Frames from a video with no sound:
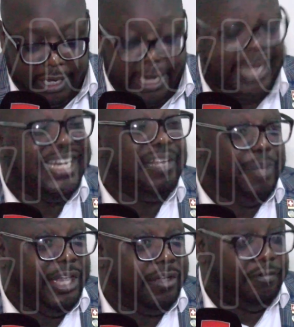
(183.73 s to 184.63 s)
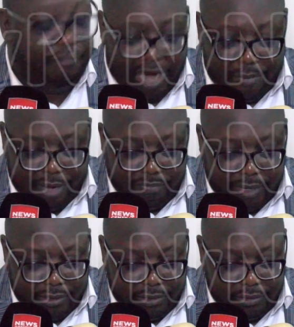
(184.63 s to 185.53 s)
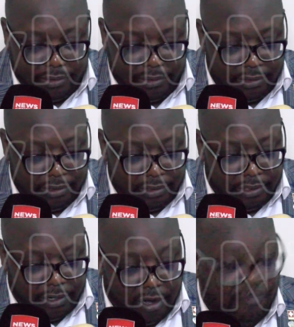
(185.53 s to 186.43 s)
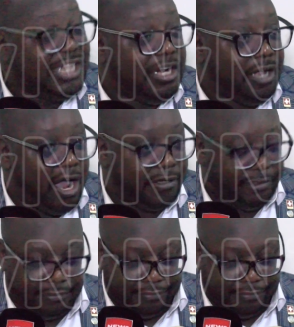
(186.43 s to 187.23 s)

in the bill for amendment of NDLEA Act,